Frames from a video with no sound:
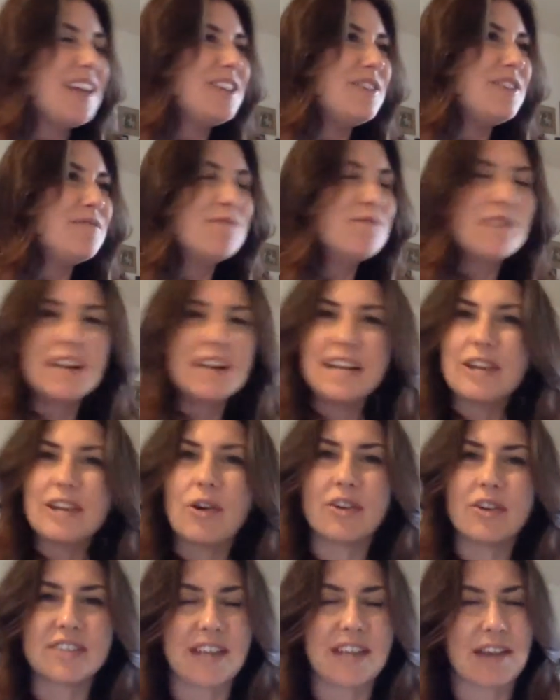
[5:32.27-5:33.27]
you really
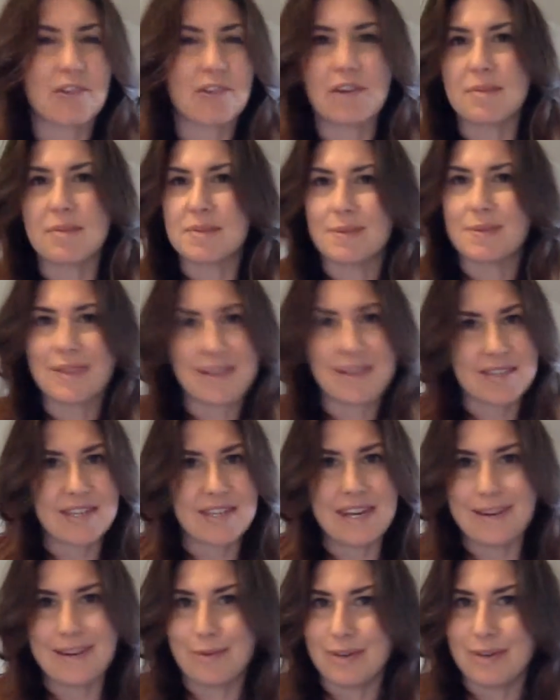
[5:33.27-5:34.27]
got to have grips with that
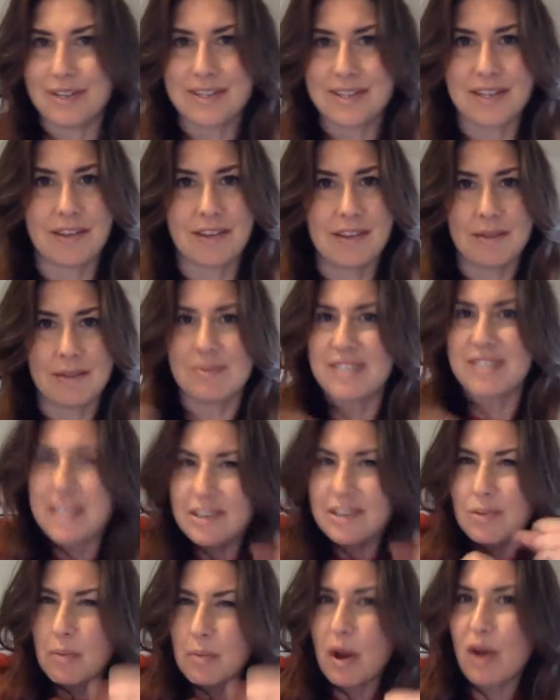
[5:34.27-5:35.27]
sequence so that it was
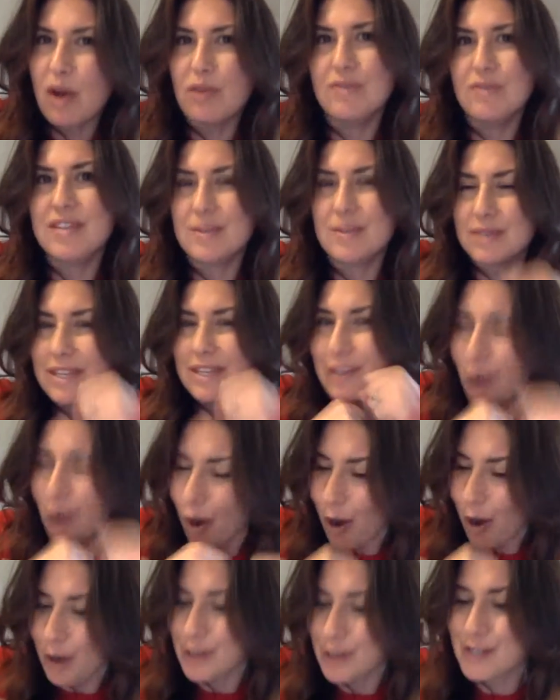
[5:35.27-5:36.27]
in your bones, it was in your
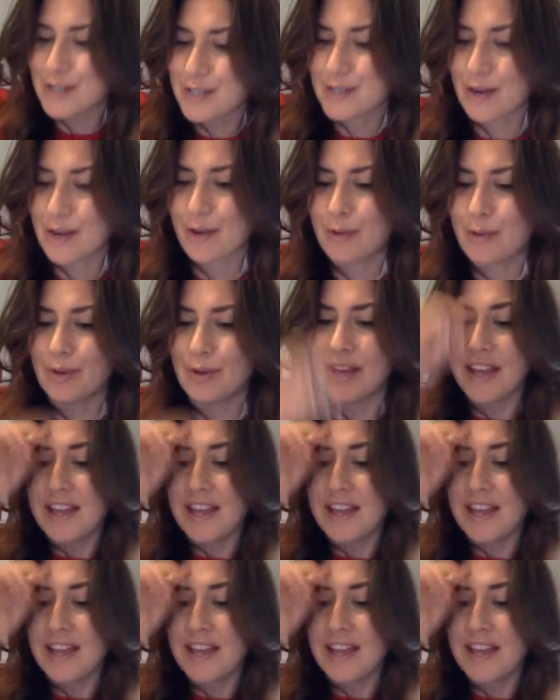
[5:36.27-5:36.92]
heart and your soul.